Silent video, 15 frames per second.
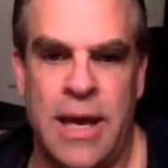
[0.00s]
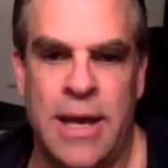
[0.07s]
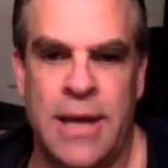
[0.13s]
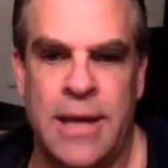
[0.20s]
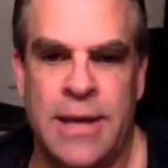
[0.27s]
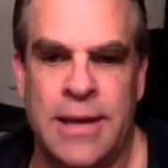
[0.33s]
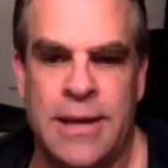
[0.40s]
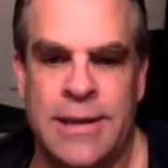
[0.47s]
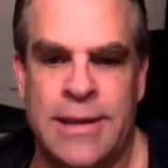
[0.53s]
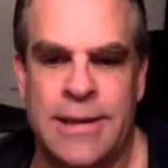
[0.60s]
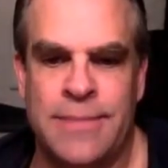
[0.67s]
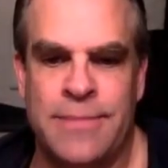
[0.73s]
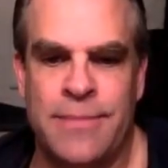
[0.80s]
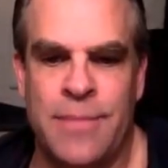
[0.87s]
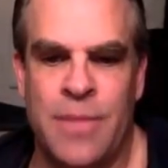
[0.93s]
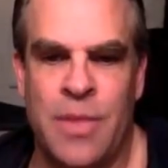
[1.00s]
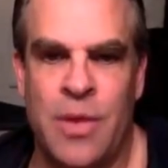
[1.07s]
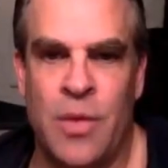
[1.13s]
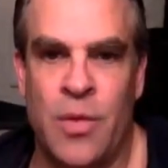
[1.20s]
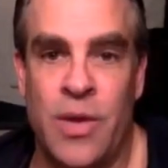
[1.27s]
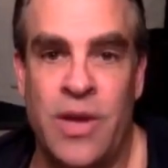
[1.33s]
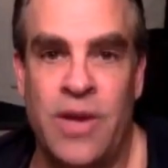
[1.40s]
the
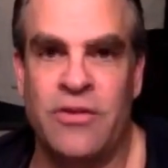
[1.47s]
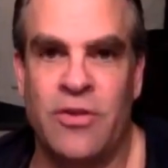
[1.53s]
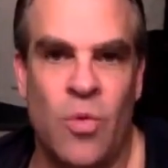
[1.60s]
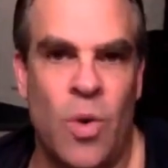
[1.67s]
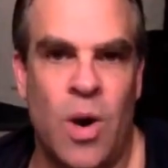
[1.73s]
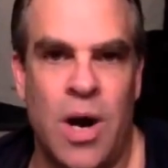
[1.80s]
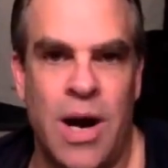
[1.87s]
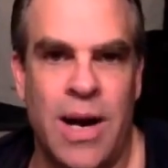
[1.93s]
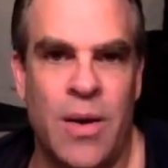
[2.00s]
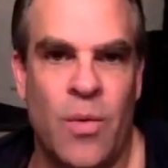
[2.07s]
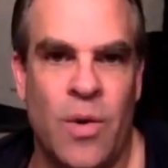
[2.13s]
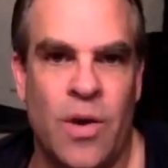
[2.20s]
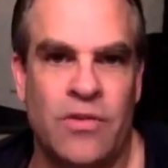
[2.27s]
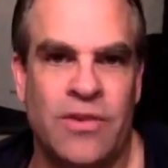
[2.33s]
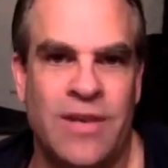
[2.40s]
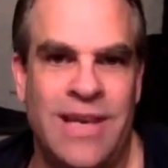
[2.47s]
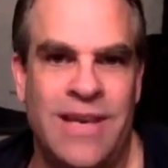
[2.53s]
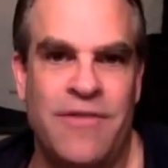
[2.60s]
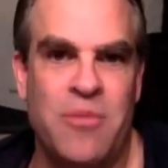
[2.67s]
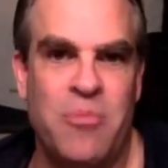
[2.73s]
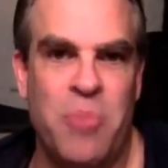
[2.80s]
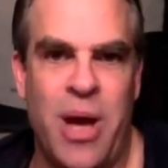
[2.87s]
reason why was
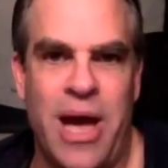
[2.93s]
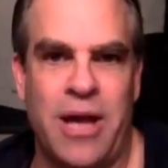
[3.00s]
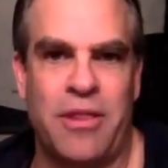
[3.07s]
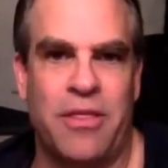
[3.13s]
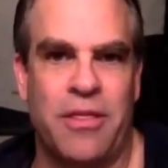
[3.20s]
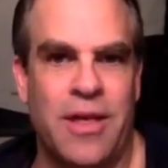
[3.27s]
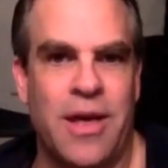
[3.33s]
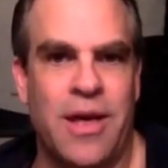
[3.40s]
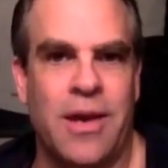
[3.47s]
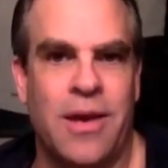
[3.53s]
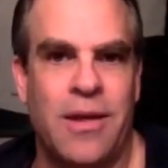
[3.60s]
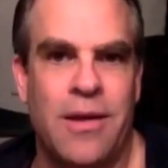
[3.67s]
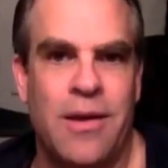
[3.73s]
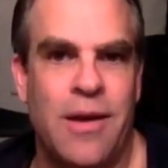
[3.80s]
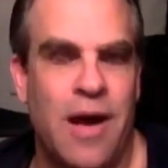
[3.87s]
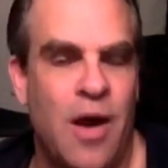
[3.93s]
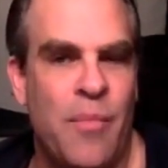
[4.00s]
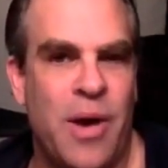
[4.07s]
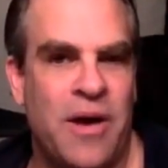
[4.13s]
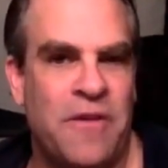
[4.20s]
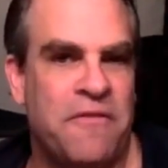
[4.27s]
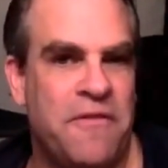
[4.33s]
even back then,
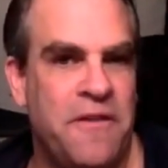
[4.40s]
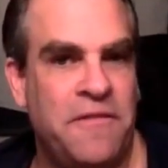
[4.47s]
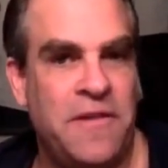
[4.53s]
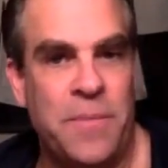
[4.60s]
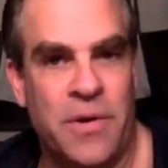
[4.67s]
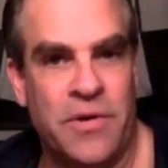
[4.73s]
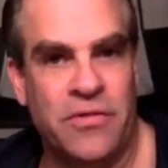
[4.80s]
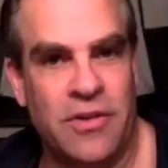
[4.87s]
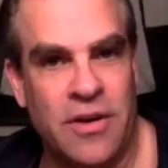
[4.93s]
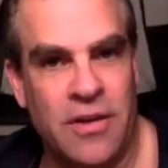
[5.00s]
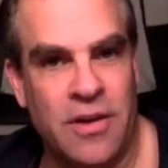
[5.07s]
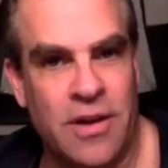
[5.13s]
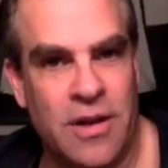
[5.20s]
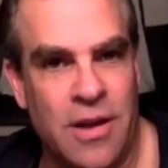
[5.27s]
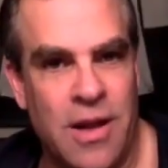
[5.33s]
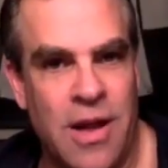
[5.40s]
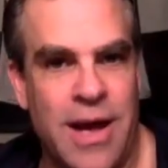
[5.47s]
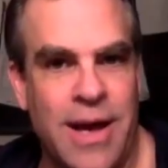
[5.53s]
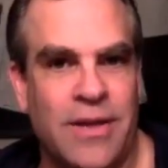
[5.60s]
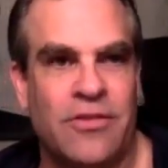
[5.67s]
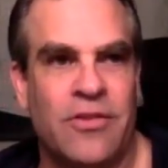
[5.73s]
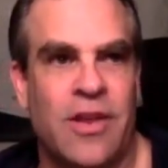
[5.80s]
about 50% of the
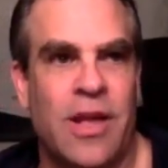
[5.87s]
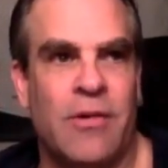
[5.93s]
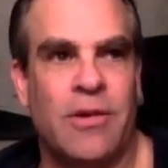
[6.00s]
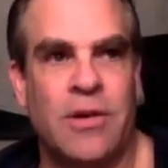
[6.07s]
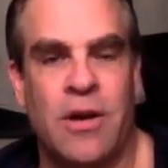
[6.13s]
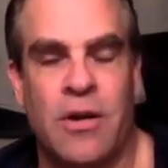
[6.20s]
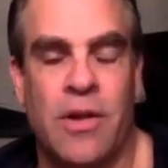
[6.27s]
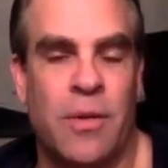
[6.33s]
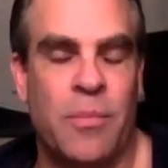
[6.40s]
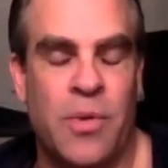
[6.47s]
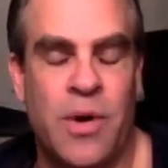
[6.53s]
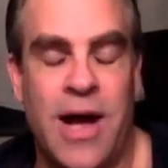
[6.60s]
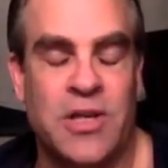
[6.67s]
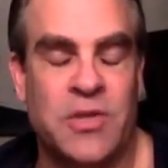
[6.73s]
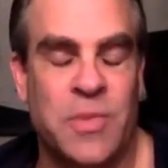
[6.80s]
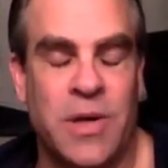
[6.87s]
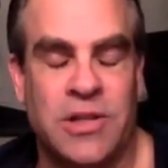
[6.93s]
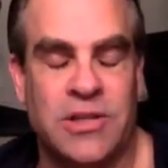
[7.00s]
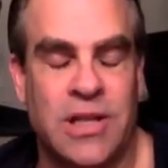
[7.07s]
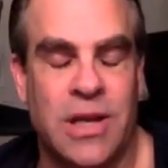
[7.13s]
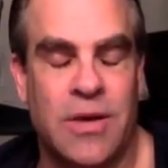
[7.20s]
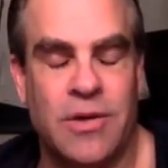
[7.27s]
clients that I would, or the prospects
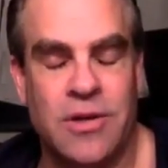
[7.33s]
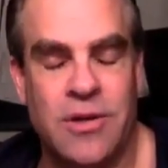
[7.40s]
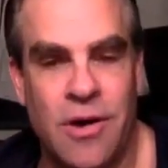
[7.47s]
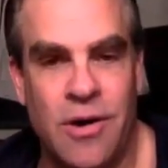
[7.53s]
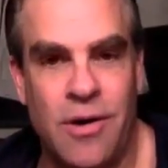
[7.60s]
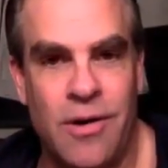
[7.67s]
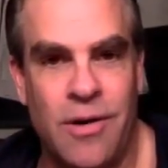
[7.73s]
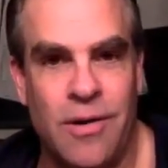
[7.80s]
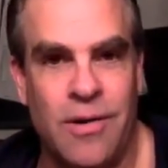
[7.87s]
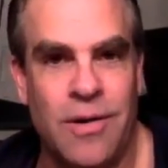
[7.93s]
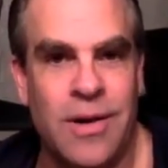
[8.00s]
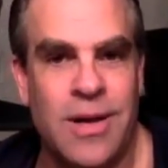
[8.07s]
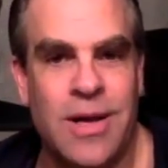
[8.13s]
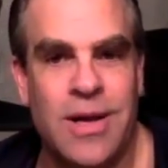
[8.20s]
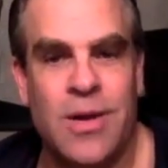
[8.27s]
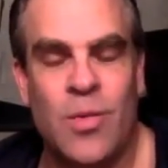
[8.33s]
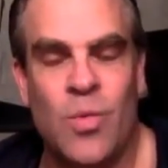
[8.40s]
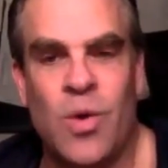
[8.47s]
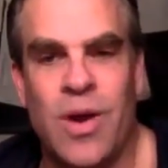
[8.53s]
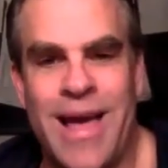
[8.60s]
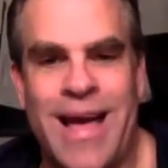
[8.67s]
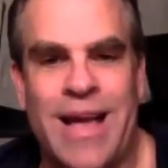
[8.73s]
that I would call, would
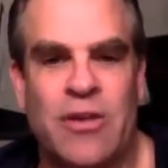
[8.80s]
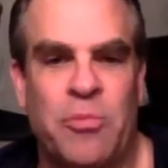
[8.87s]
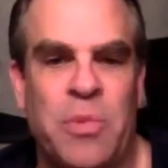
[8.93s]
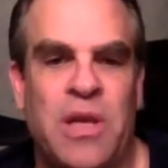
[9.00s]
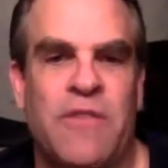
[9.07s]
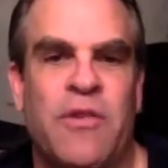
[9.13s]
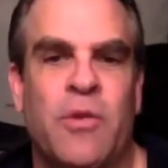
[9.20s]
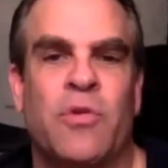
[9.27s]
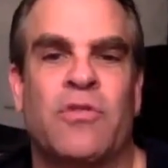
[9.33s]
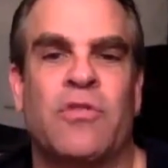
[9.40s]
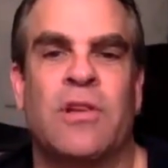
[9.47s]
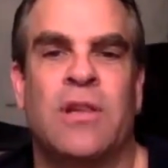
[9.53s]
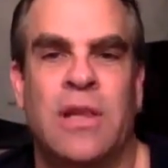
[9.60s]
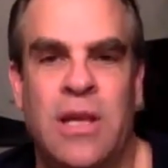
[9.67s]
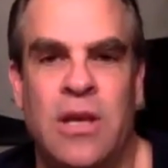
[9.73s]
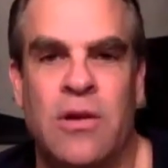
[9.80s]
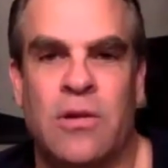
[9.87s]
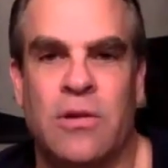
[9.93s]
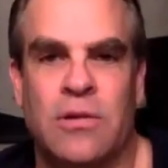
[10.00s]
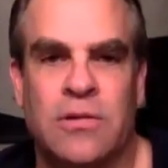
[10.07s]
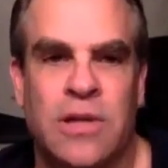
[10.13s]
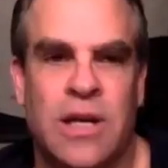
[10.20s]
ask me if it was
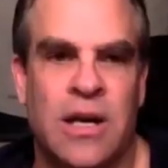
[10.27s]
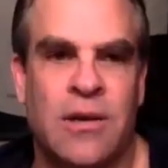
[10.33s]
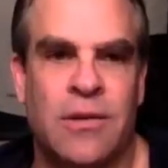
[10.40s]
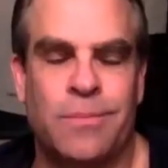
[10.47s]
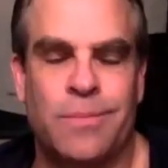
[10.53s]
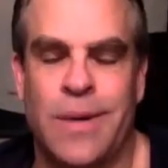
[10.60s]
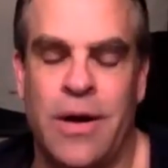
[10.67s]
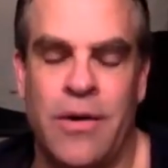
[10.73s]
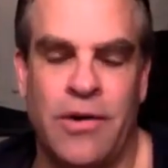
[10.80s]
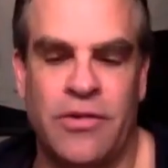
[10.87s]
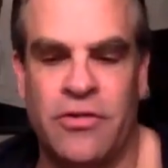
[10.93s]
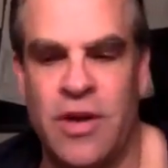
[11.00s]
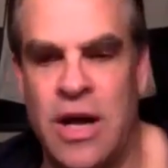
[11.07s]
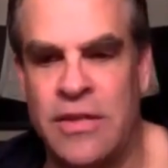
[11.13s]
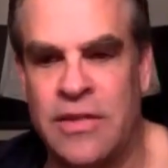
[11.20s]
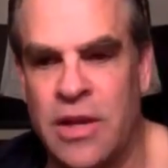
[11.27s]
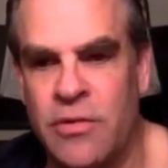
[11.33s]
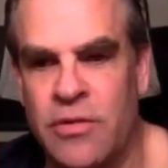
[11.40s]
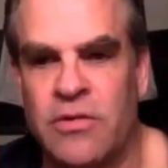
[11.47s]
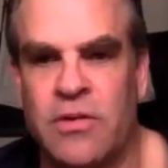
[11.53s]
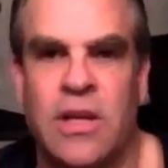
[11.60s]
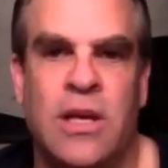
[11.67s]
legal. Now, I always thought that it
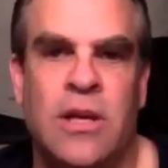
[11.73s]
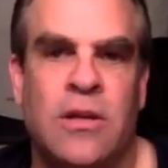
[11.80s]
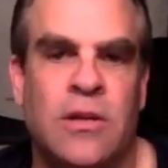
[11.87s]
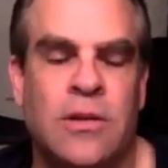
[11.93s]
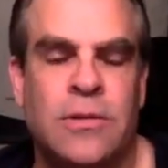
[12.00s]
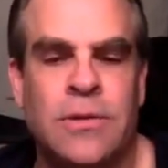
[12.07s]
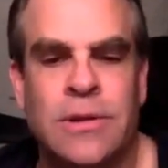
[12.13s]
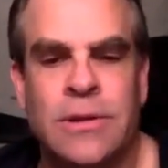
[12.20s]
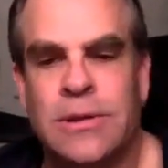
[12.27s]
was legal.